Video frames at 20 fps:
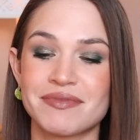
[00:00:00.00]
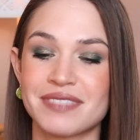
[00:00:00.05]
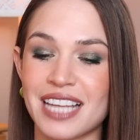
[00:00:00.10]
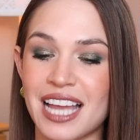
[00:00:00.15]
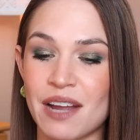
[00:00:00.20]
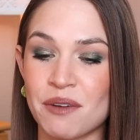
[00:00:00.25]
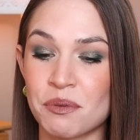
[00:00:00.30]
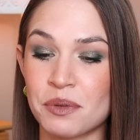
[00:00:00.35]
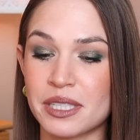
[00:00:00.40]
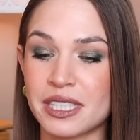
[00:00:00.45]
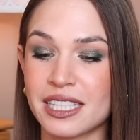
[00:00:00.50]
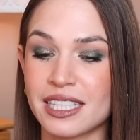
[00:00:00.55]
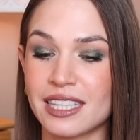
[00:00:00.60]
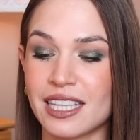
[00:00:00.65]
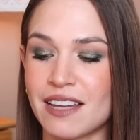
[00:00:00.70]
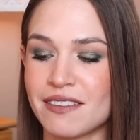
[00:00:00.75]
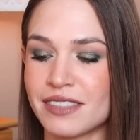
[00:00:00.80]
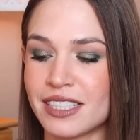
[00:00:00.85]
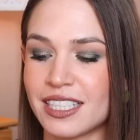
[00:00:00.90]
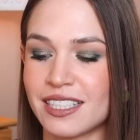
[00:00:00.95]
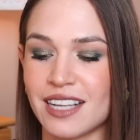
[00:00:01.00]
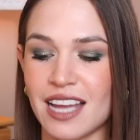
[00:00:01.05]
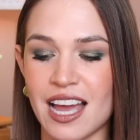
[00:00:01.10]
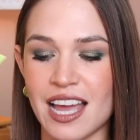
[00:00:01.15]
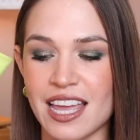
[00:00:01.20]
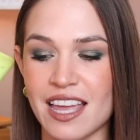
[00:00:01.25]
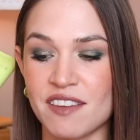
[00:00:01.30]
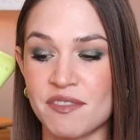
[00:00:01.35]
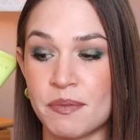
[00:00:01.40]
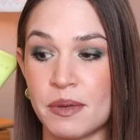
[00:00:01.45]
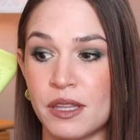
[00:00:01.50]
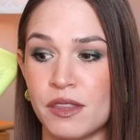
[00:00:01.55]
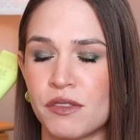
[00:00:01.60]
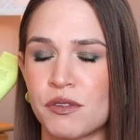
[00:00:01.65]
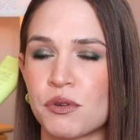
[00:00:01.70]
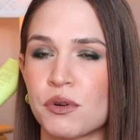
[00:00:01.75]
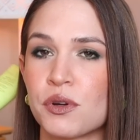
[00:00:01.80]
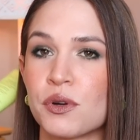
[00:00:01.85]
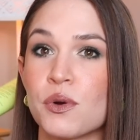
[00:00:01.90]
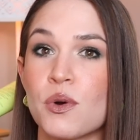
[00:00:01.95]
I really love it. I have been
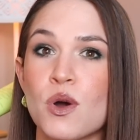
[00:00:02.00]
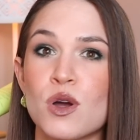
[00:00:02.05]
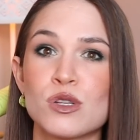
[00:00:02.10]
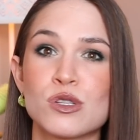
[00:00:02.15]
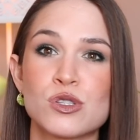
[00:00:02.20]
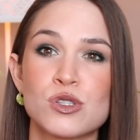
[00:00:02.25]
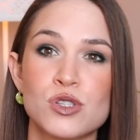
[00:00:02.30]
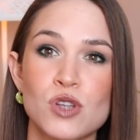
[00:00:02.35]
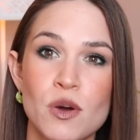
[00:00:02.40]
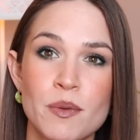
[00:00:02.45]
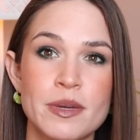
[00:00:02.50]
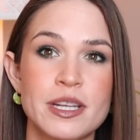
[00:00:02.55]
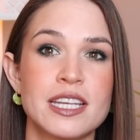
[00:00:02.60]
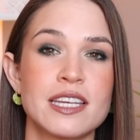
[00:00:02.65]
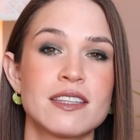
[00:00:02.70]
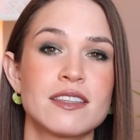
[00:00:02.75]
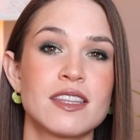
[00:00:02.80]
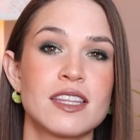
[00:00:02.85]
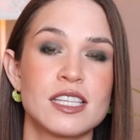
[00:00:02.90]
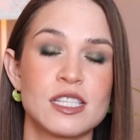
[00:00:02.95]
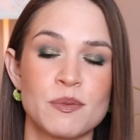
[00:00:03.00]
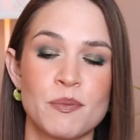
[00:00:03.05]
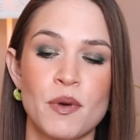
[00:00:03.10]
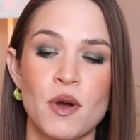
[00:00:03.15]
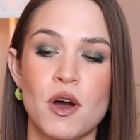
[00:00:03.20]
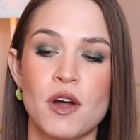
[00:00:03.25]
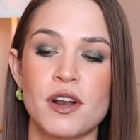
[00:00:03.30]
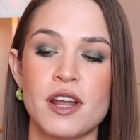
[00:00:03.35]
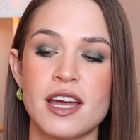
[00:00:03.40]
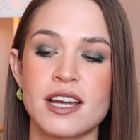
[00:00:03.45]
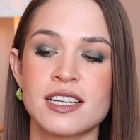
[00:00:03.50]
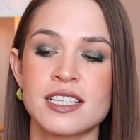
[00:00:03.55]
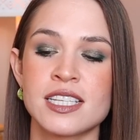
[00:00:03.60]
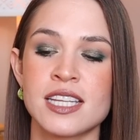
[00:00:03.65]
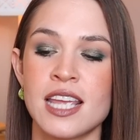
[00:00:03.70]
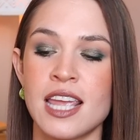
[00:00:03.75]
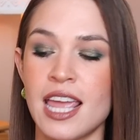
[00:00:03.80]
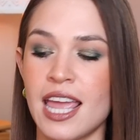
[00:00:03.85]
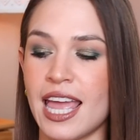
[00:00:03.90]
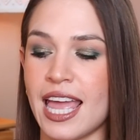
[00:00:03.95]
through so many of this product
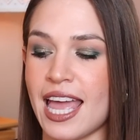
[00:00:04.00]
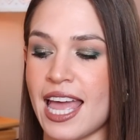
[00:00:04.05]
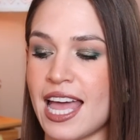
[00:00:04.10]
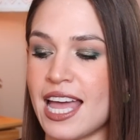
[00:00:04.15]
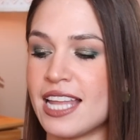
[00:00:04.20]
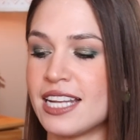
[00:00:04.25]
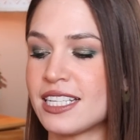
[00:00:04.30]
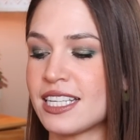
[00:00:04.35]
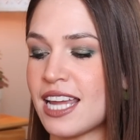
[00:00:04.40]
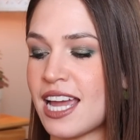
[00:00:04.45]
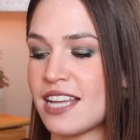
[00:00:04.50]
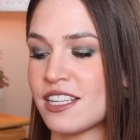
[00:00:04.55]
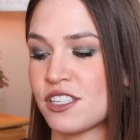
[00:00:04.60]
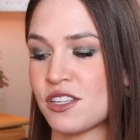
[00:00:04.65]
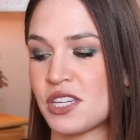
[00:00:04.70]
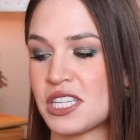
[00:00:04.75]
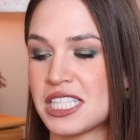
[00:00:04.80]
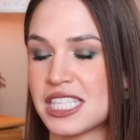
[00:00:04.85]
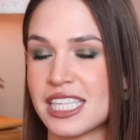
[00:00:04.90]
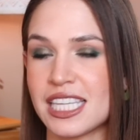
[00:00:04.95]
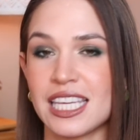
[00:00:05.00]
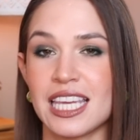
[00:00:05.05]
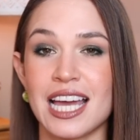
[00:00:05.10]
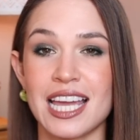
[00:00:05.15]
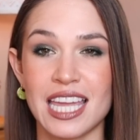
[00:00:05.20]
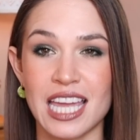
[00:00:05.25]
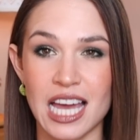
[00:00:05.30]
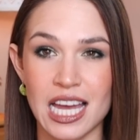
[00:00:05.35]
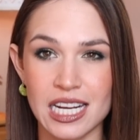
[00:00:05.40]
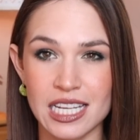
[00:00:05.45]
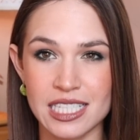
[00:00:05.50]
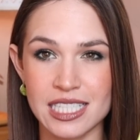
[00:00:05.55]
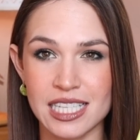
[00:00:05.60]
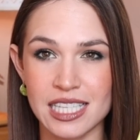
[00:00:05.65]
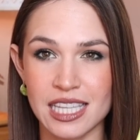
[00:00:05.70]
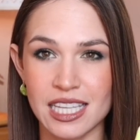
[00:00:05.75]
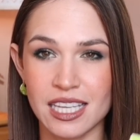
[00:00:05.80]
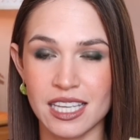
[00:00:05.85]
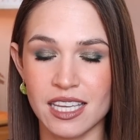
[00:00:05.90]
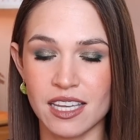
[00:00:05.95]
and as you can see, I cut into
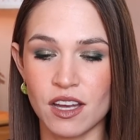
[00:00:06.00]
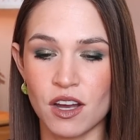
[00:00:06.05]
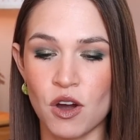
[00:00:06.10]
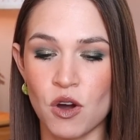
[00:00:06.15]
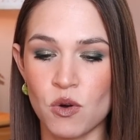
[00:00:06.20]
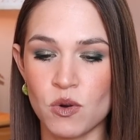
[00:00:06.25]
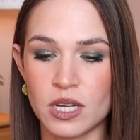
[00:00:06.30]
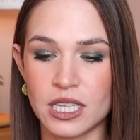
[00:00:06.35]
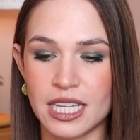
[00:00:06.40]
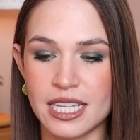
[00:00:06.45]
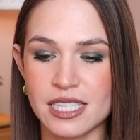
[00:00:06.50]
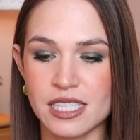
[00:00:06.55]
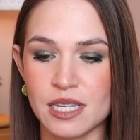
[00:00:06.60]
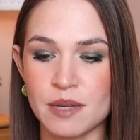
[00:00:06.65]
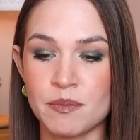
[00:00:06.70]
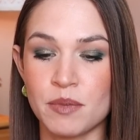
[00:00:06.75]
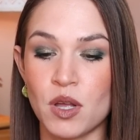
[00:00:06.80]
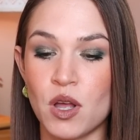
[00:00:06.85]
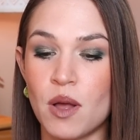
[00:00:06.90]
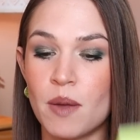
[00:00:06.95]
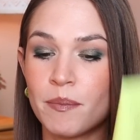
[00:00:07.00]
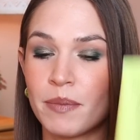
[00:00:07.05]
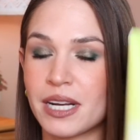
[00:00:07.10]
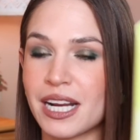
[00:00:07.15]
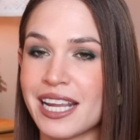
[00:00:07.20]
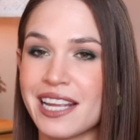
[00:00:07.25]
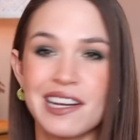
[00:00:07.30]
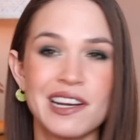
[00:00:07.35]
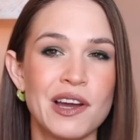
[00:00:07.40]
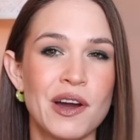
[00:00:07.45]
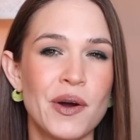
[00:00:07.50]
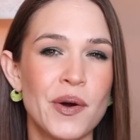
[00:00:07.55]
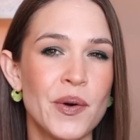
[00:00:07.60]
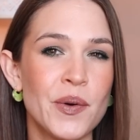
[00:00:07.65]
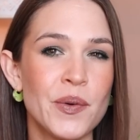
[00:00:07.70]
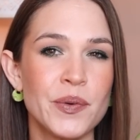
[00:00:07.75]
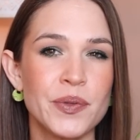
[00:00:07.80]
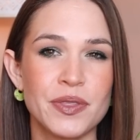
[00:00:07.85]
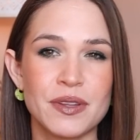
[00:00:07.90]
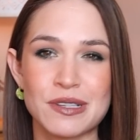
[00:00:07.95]
the oat cleansing balm, but I
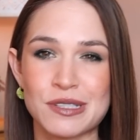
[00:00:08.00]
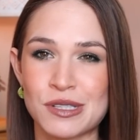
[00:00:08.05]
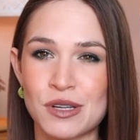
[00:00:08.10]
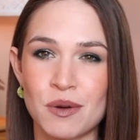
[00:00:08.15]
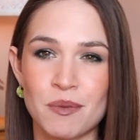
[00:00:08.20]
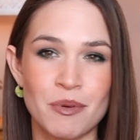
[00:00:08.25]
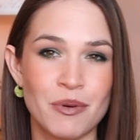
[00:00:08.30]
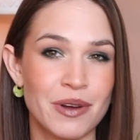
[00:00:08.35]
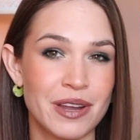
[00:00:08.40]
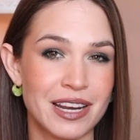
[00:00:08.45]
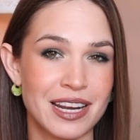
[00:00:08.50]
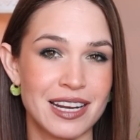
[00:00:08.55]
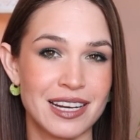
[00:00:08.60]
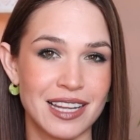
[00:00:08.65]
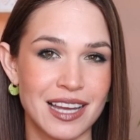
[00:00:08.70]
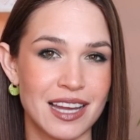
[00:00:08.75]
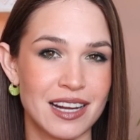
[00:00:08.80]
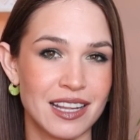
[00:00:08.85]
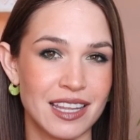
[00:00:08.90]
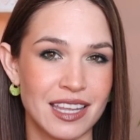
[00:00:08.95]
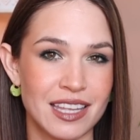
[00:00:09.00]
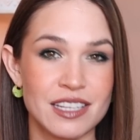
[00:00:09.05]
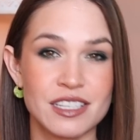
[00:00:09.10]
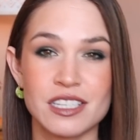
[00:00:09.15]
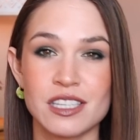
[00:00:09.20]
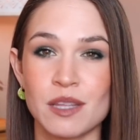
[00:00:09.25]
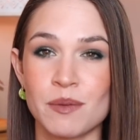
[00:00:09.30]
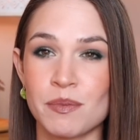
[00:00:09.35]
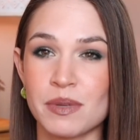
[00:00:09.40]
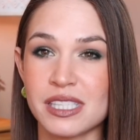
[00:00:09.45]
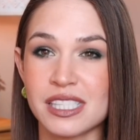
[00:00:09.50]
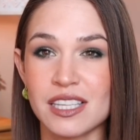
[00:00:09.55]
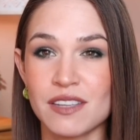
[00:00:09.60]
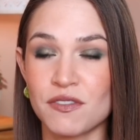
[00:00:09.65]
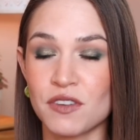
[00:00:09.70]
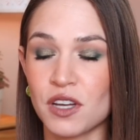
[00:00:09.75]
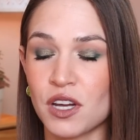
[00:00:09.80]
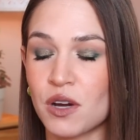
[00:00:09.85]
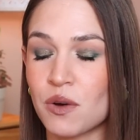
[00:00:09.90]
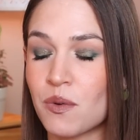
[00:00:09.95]
know there's no point in cutting into the
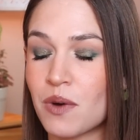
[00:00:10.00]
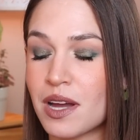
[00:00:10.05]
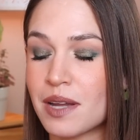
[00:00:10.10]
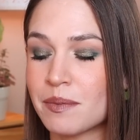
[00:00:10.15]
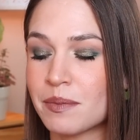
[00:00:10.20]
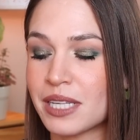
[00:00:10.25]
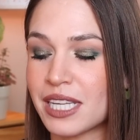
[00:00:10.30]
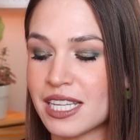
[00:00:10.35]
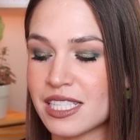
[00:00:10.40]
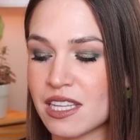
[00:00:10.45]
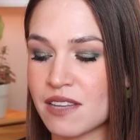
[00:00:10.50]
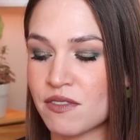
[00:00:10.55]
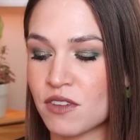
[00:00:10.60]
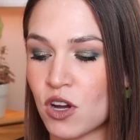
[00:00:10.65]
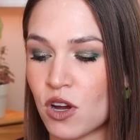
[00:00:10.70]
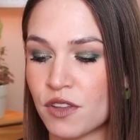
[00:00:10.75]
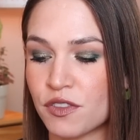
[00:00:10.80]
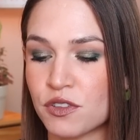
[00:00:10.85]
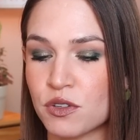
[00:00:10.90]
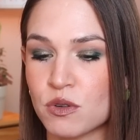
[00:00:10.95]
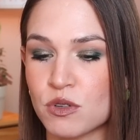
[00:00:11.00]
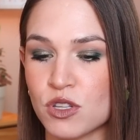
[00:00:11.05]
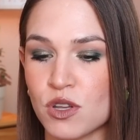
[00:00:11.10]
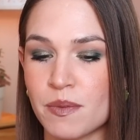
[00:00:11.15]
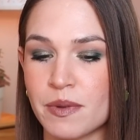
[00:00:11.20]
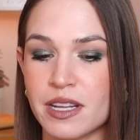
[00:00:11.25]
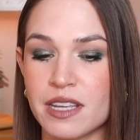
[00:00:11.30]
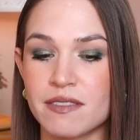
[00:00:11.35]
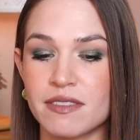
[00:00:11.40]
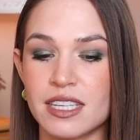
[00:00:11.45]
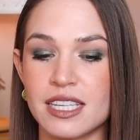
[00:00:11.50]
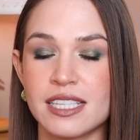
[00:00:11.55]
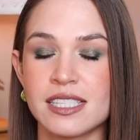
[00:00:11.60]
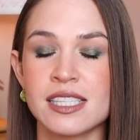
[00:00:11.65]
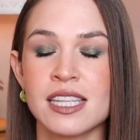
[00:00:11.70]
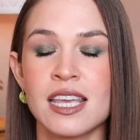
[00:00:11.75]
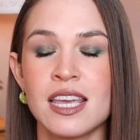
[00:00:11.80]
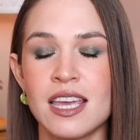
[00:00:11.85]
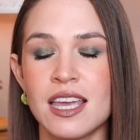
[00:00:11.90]
Pacifica one because I've gone through so many of these.